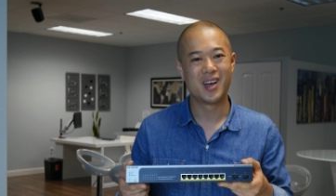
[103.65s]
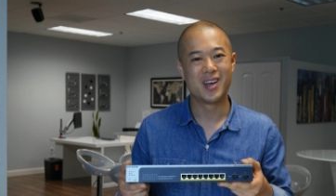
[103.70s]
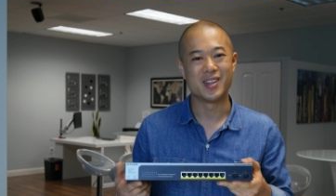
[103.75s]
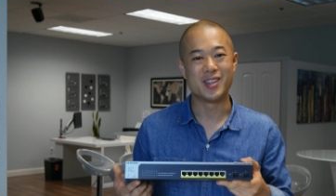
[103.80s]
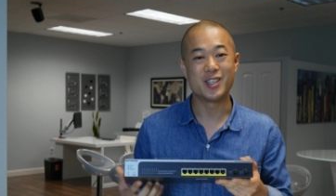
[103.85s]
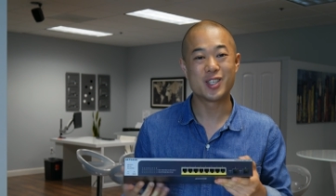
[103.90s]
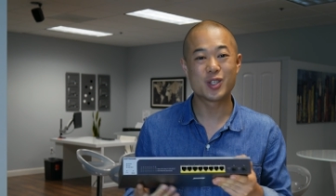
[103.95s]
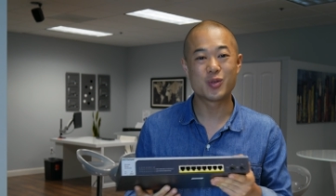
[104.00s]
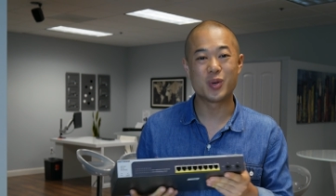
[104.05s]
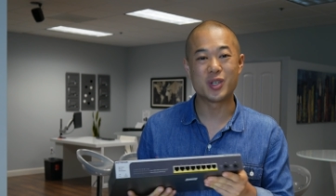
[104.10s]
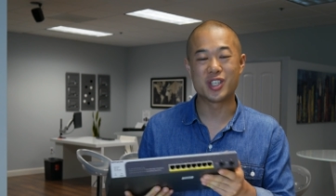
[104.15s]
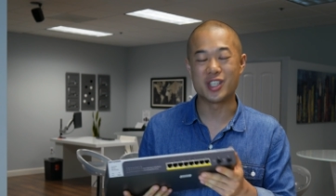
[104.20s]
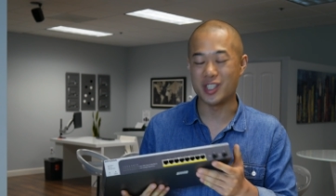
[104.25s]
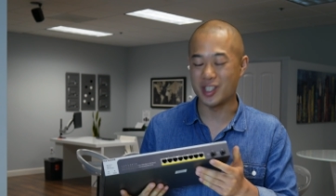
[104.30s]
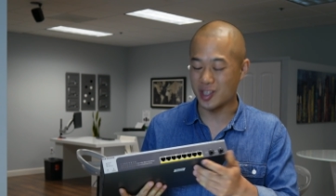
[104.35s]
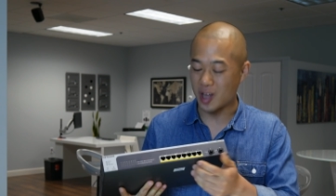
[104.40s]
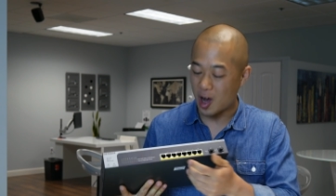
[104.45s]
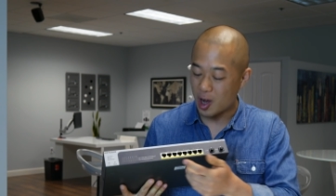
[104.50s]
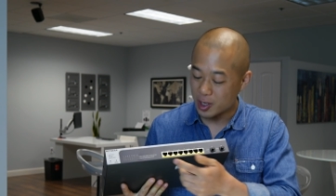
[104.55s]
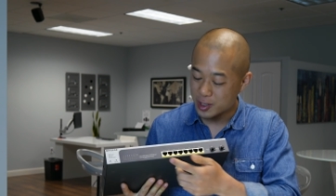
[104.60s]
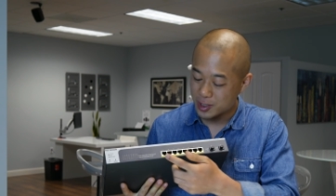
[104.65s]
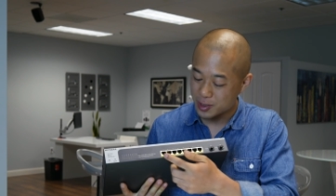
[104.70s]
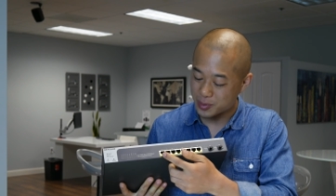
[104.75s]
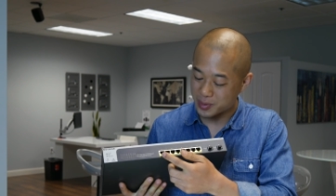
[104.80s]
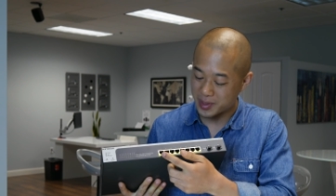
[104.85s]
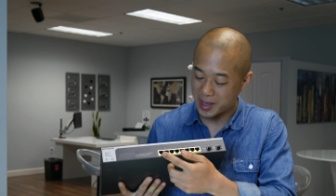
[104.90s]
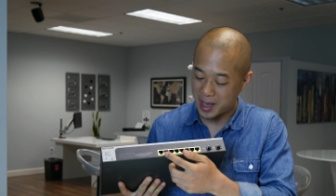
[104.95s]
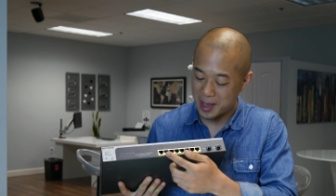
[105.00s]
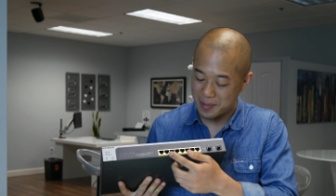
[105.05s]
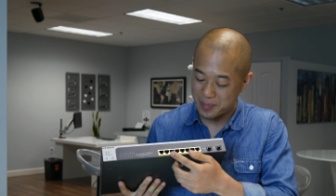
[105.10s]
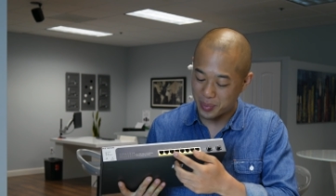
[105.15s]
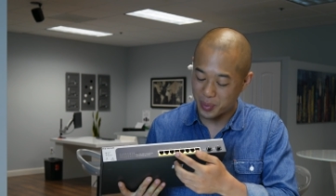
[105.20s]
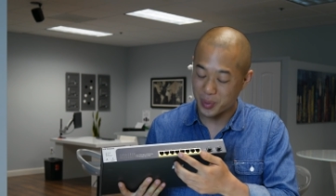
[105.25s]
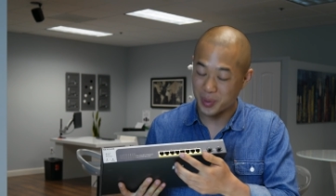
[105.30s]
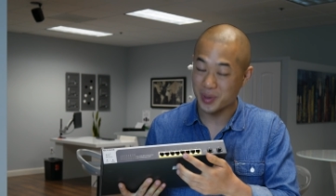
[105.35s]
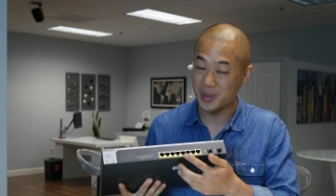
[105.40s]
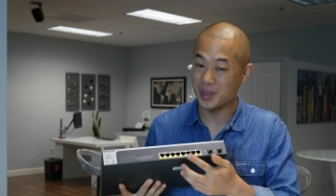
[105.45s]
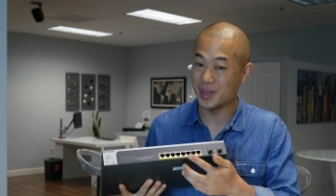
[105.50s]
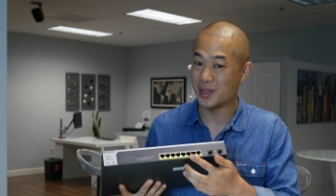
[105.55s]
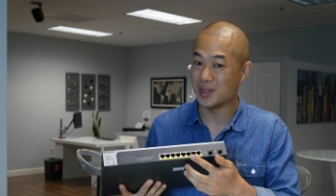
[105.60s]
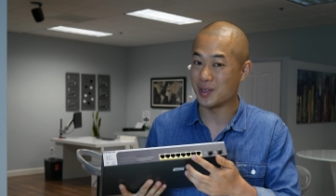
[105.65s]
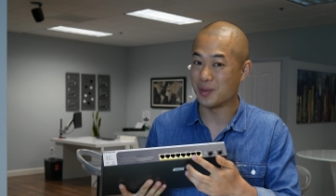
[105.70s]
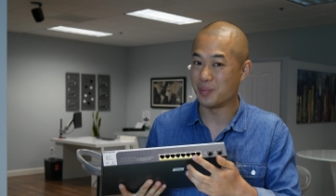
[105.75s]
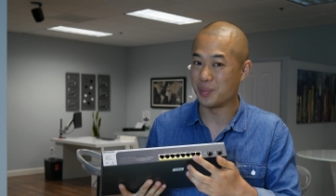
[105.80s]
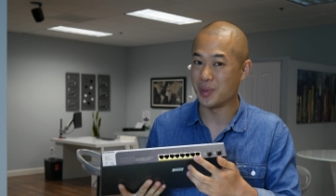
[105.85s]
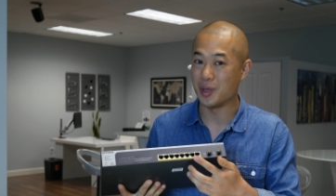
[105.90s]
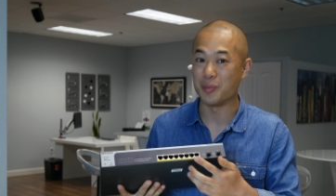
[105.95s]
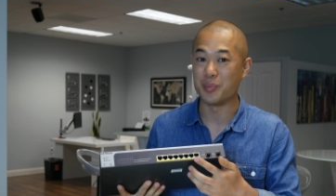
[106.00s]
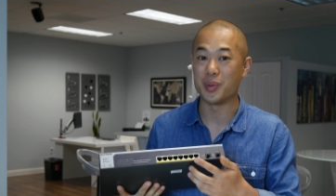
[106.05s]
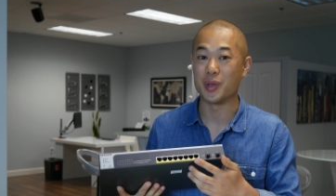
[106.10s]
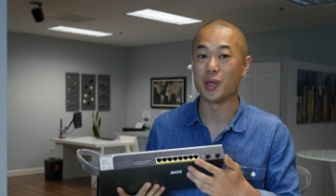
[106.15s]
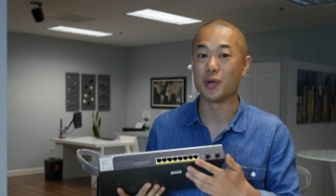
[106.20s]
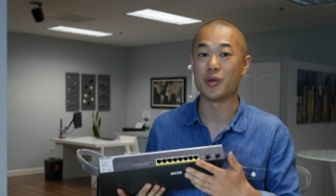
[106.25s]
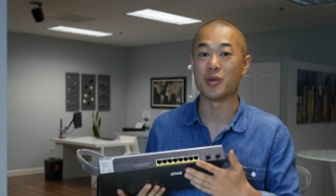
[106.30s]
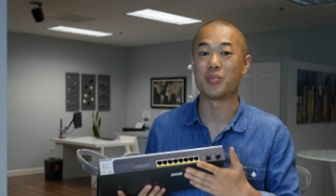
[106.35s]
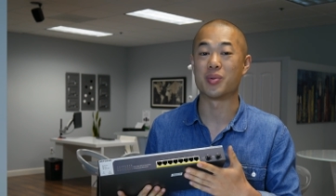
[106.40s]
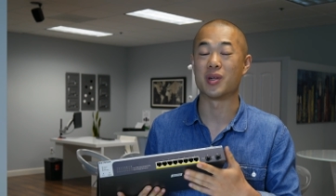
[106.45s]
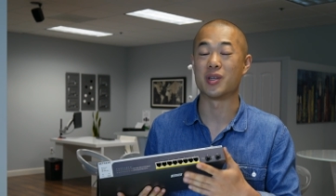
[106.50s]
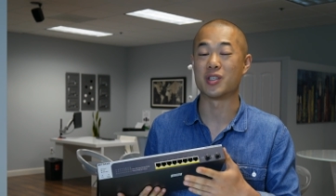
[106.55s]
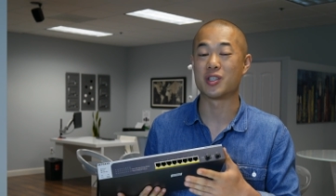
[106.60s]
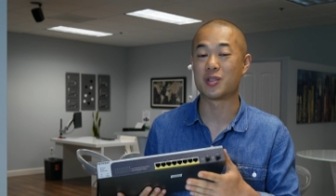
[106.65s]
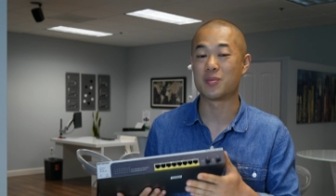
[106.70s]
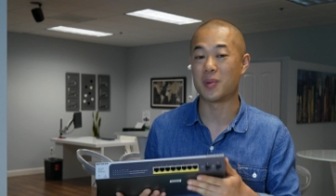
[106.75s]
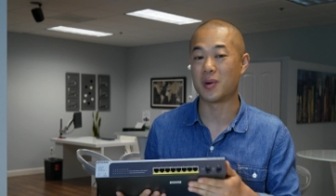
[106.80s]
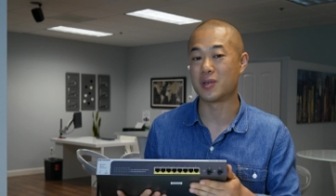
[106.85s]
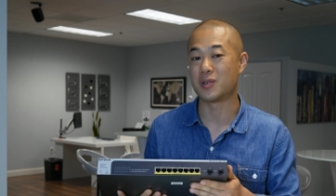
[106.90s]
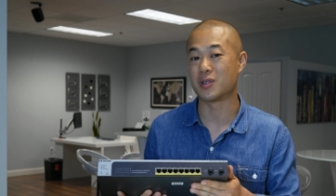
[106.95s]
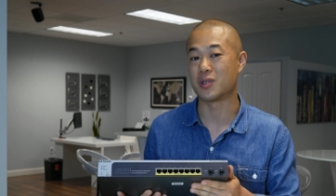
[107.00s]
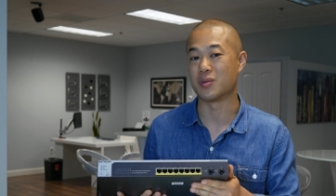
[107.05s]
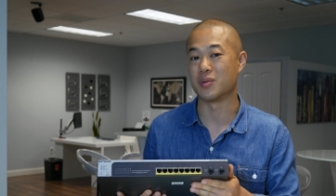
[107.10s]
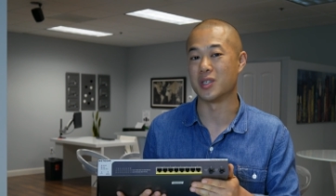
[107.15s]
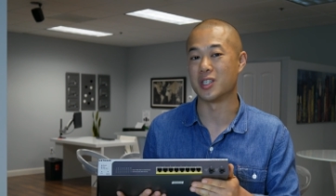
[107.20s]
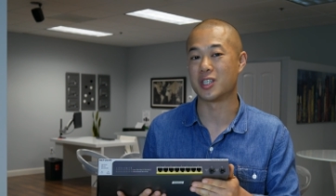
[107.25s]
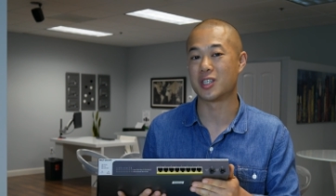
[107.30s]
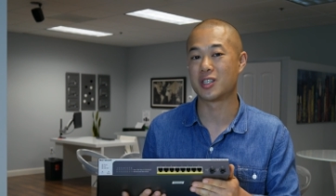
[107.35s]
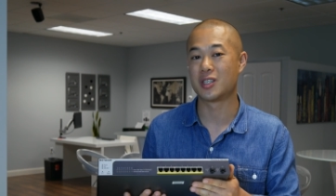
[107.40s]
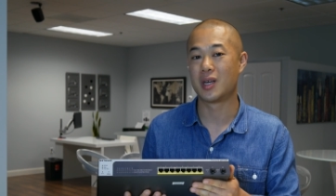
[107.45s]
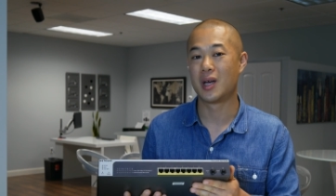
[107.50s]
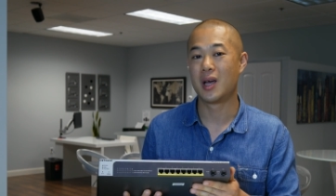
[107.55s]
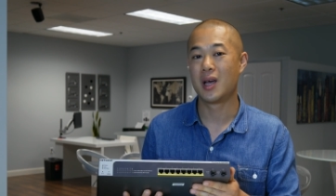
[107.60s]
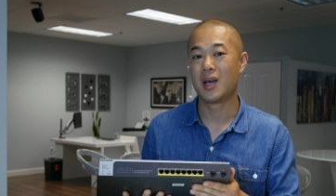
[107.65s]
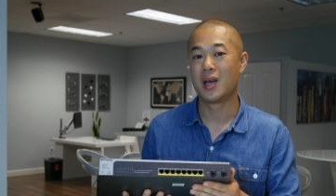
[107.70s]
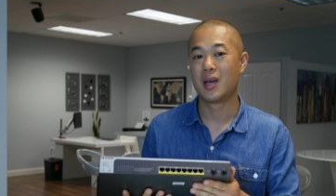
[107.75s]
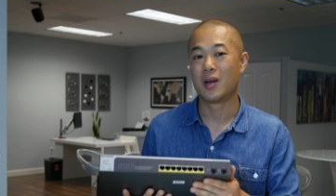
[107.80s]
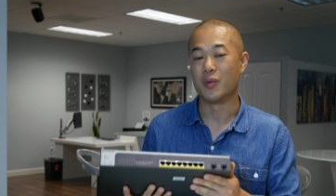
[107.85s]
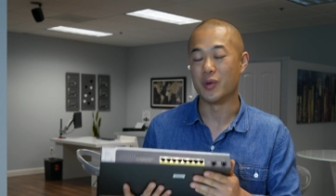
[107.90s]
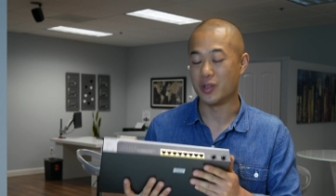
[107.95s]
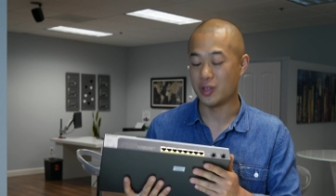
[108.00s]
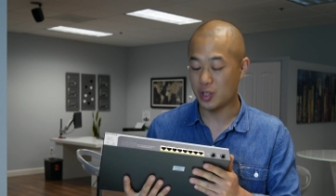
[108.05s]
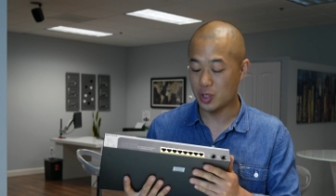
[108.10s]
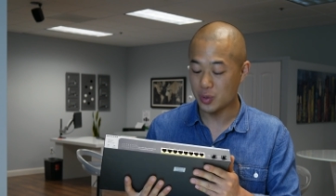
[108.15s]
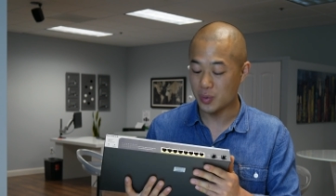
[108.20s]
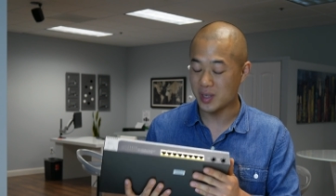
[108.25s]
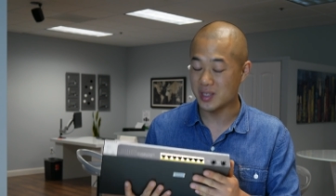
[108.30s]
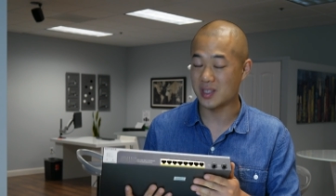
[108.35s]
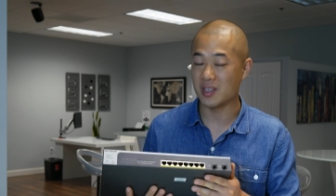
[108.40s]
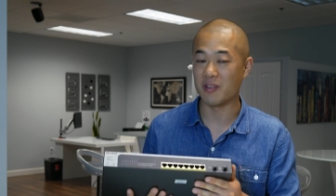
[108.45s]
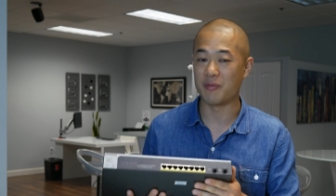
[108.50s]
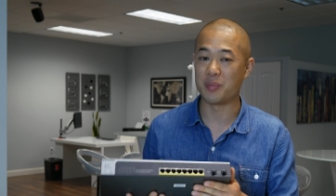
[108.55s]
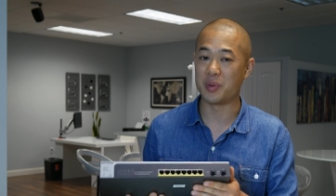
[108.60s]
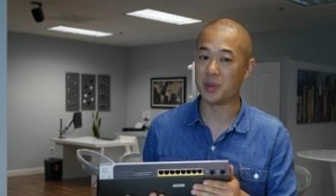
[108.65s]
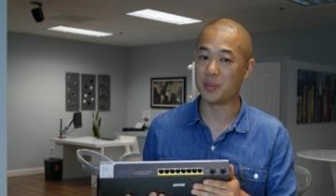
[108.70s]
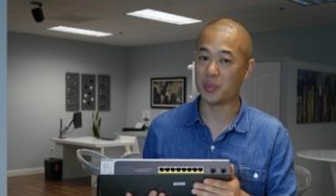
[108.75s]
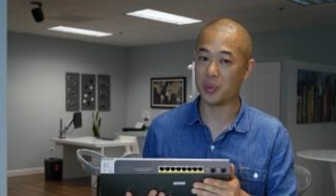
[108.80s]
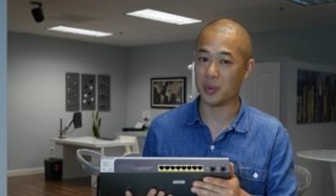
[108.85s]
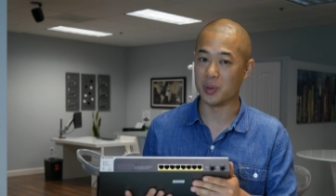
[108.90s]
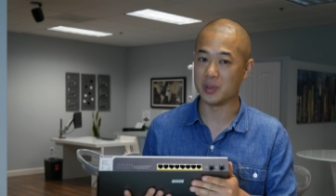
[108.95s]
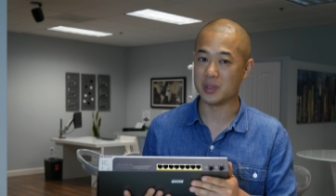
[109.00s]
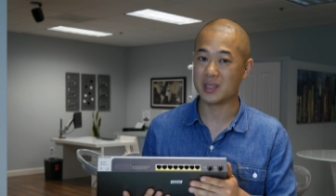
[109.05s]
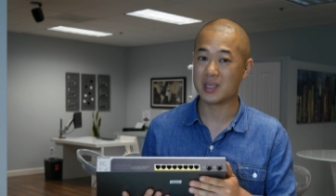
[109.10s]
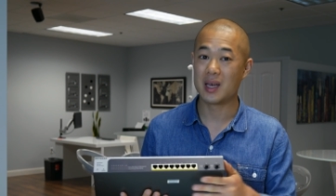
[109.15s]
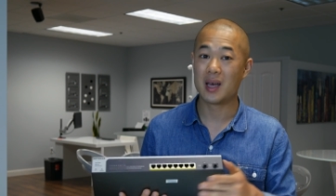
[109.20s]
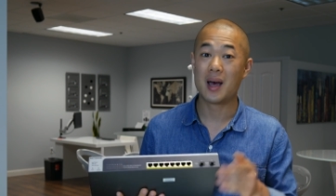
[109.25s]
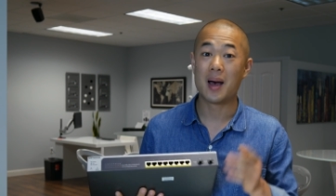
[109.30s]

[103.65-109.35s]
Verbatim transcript: This switch is also an 8-port gigabit PoE Plus smart switch with two SFP ports,